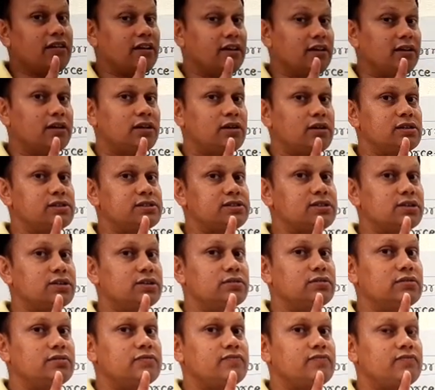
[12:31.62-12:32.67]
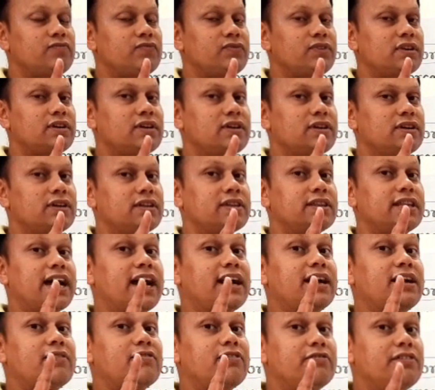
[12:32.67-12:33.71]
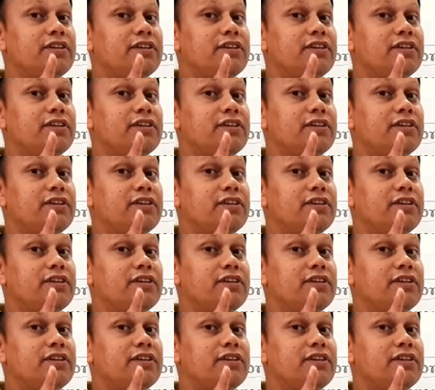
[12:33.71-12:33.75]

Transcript: here also that